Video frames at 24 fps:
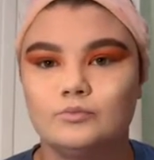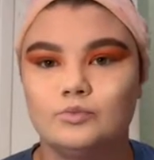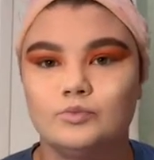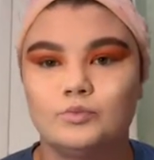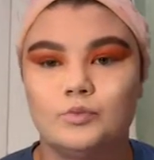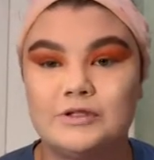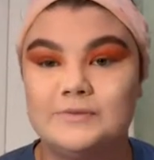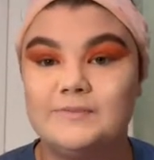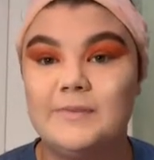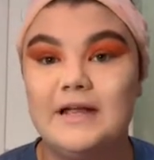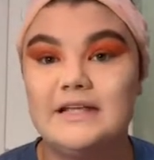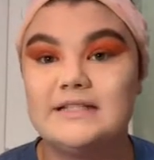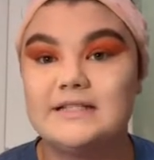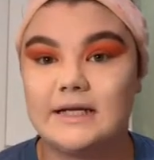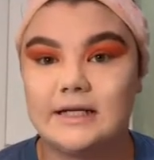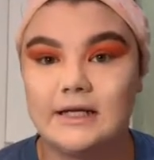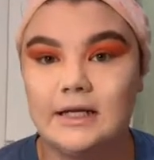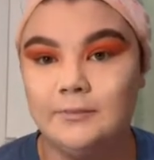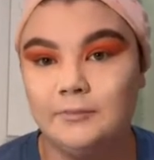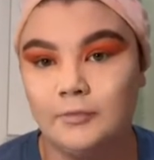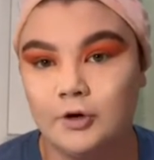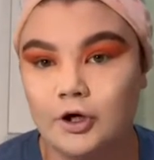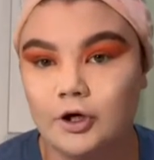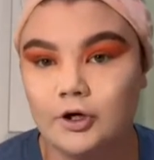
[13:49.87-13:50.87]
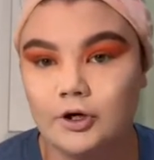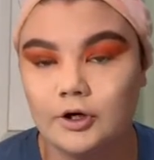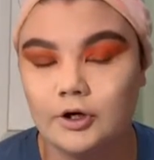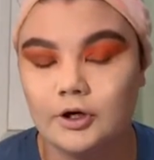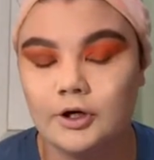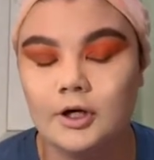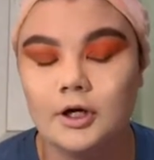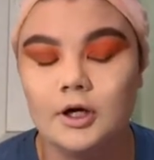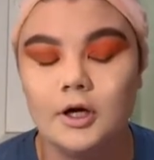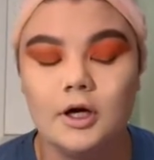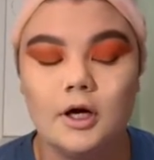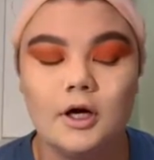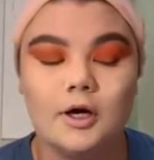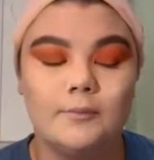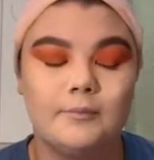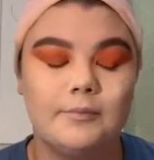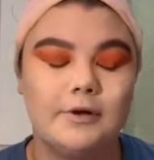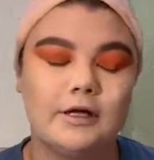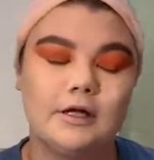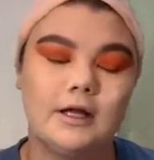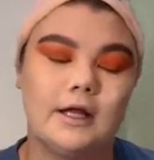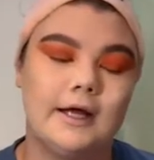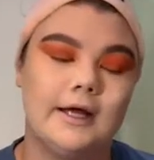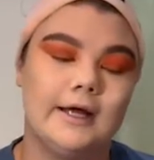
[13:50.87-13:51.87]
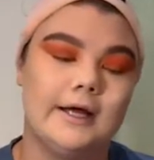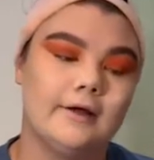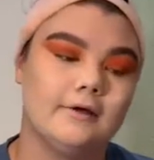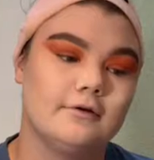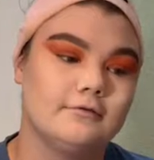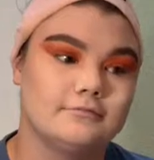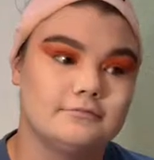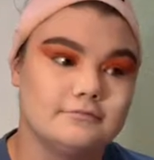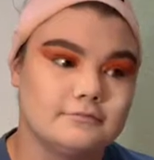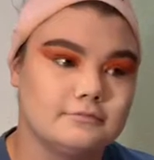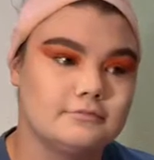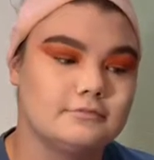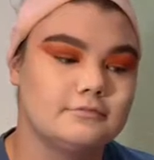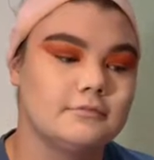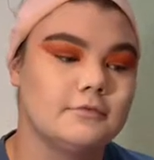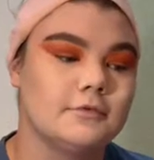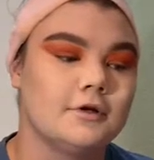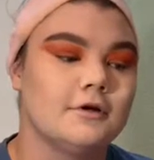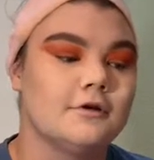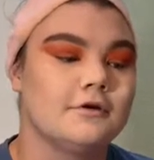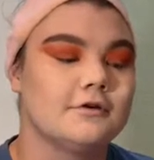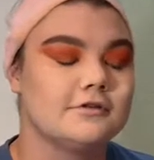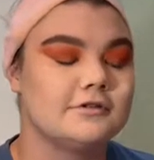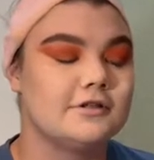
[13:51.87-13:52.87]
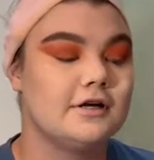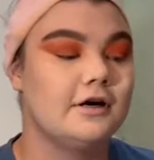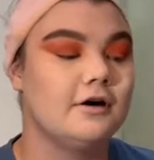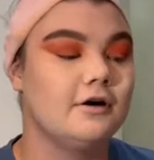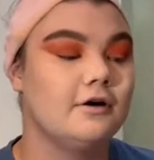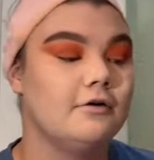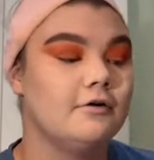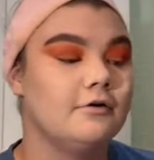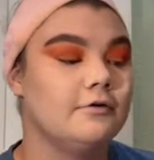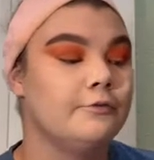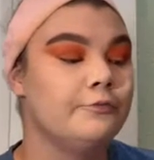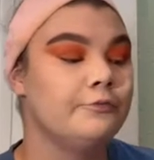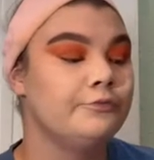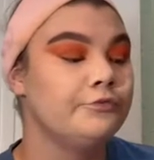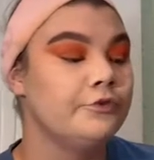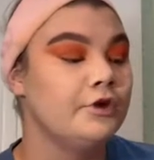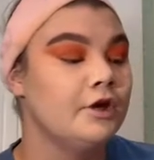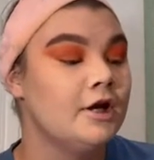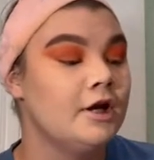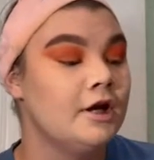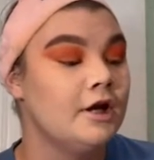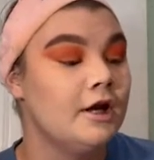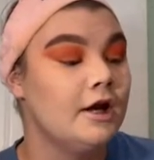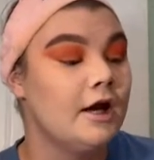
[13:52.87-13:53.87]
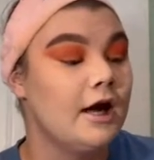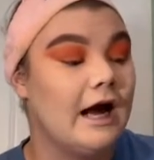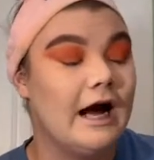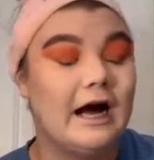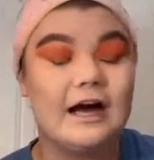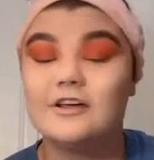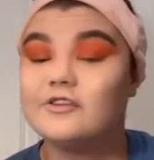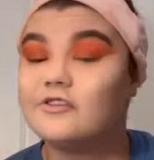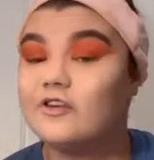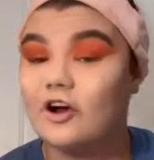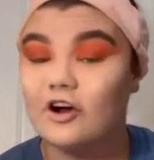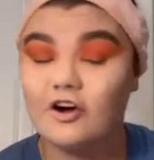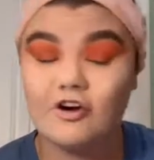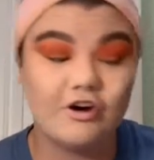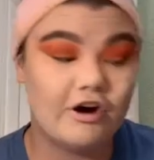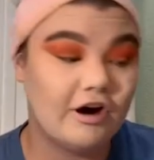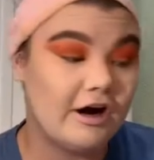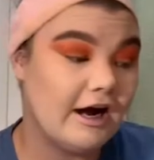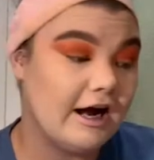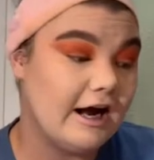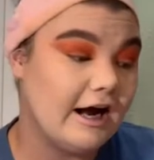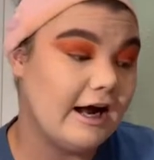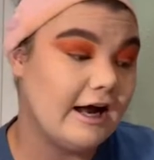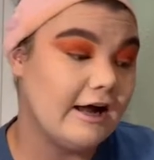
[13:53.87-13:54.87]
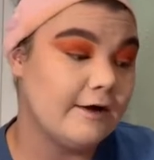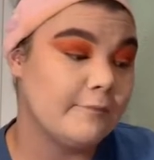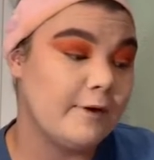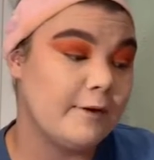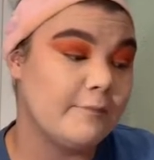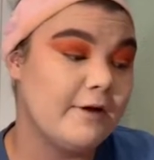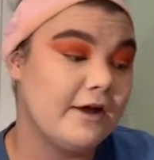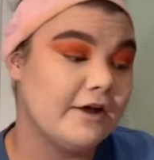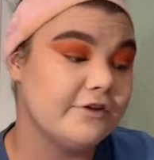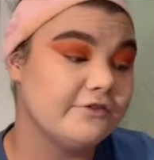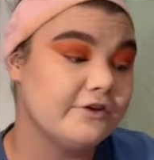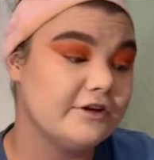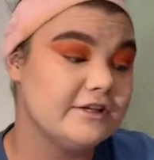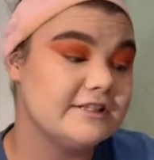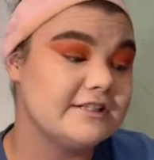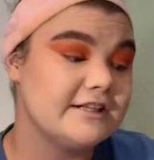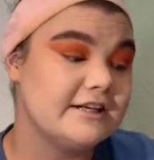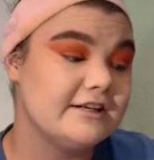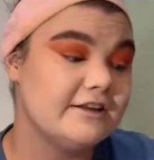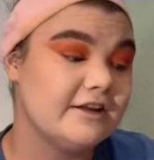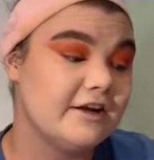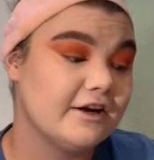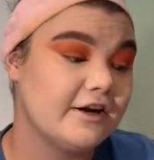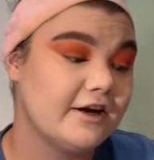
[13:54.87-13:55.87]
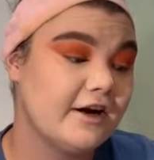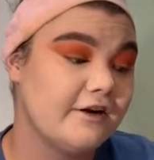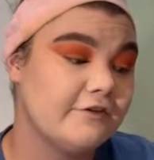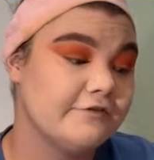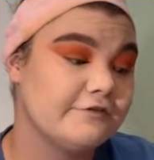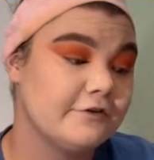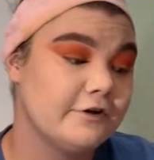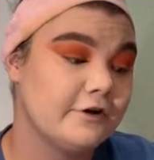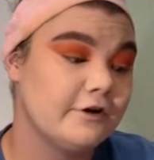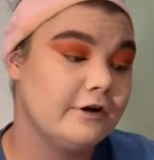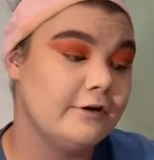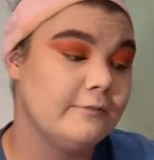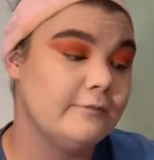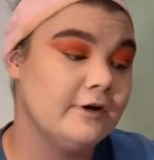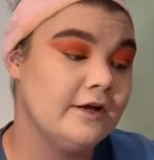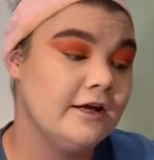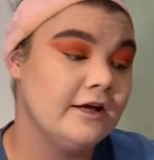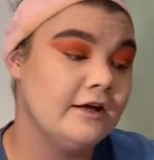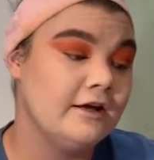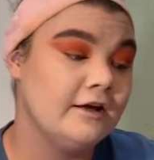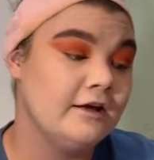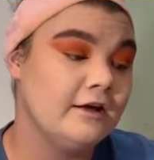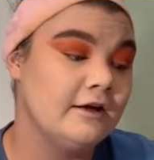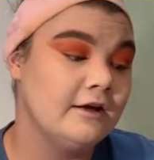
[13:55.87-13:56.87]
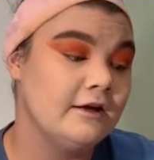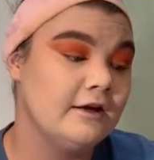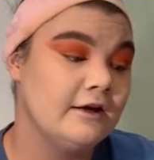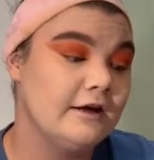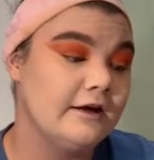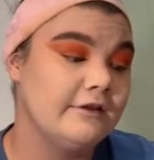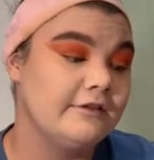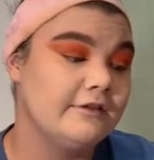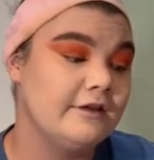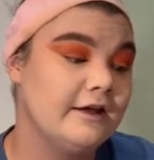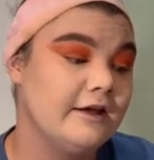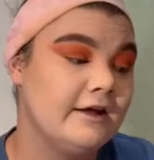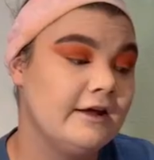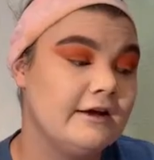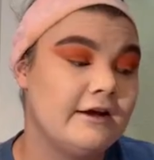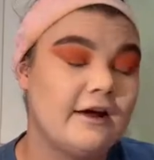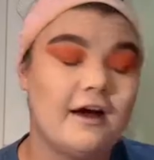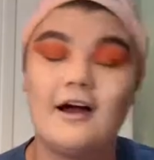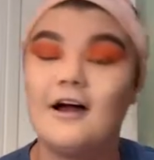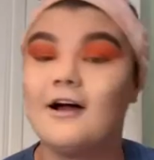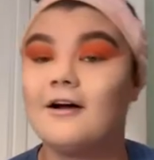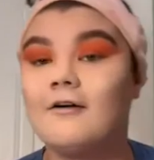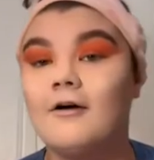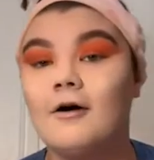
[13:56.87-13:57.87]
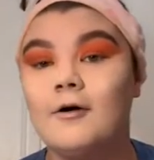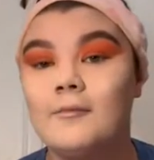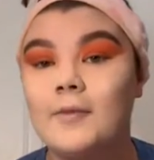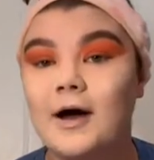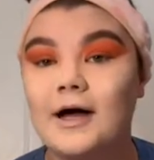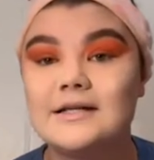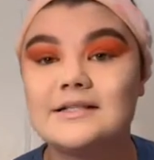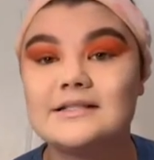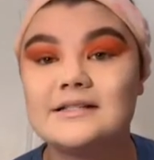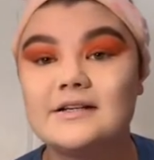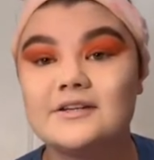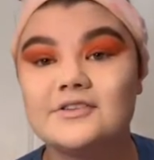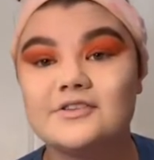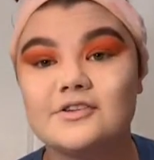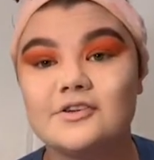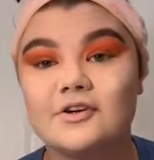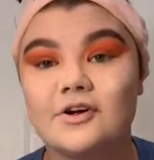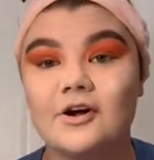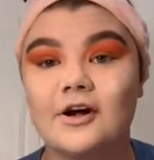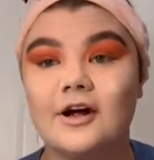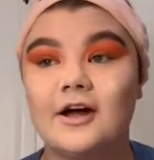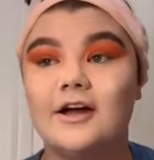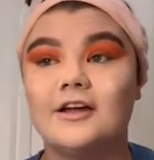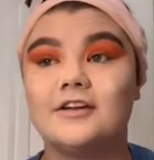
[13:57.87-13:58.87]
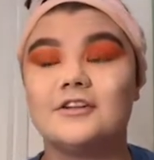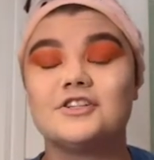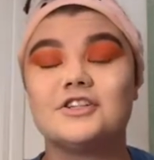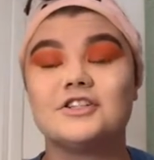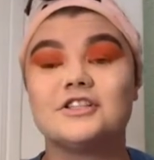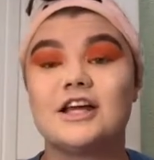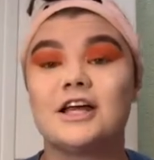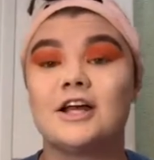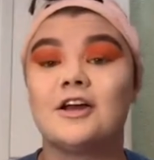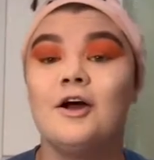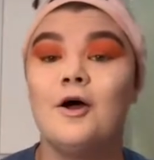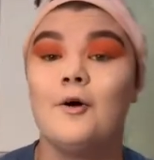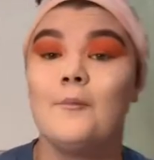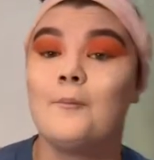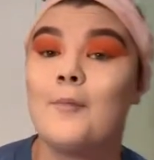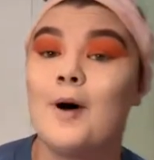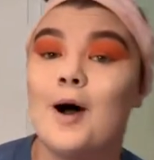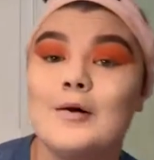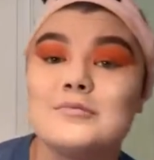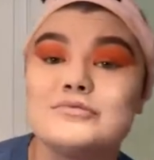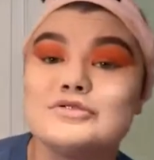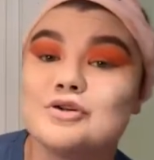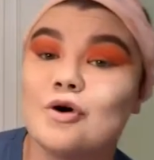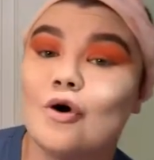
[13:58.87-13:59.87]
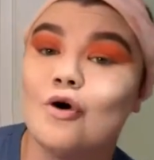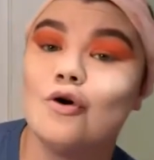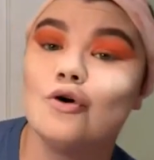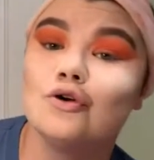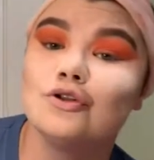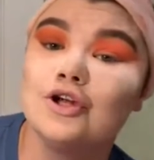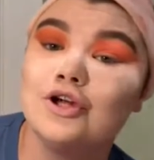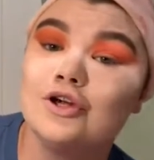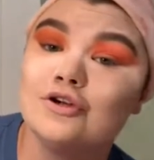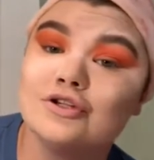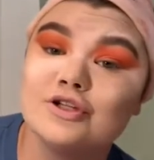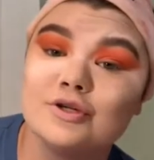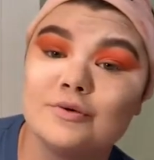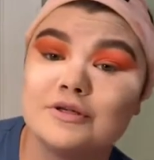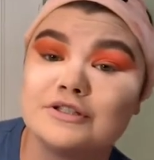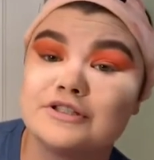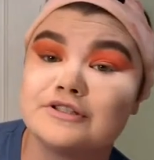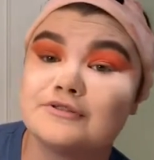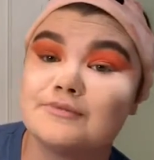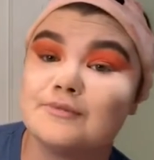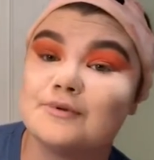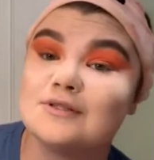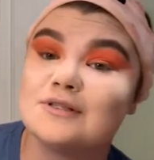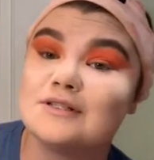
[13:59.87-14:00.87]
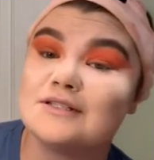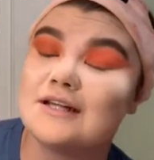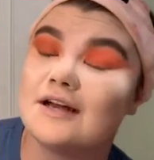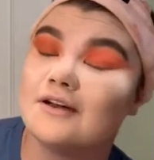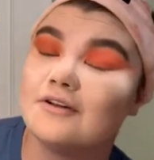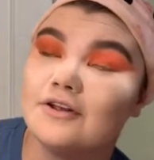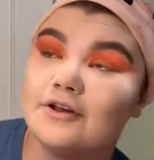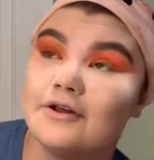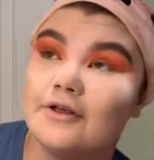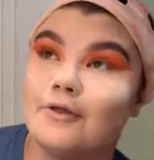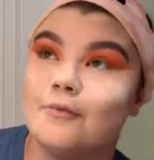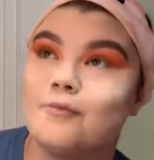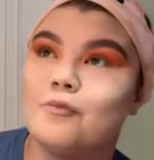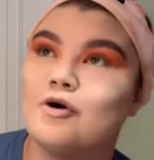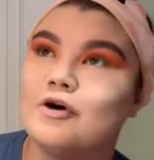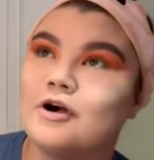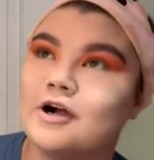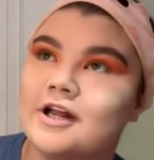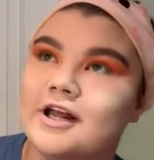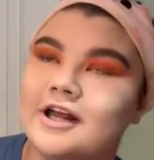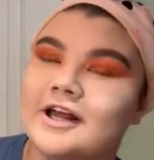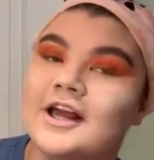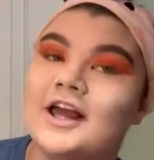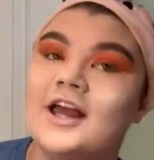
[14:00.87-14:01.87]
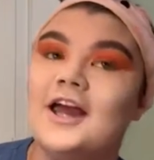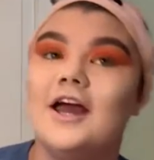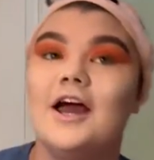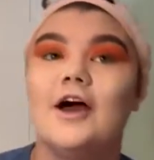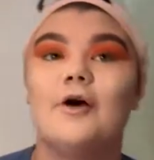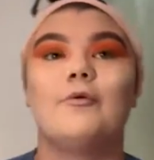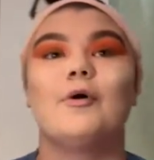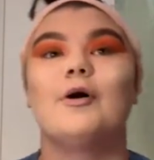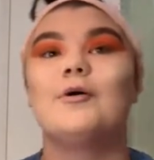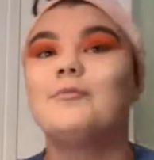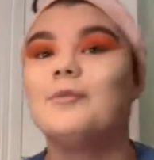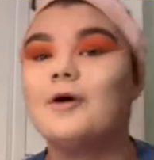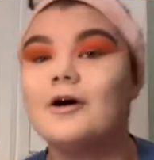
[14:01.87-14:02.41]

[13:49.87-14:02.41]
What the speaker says: was basically murdered. But, like, so I start crying, my best friend's sitting there comforting me, and then I call my sister, and she's like, Mom told you she wasn't supposed to tell you till the morning, and we're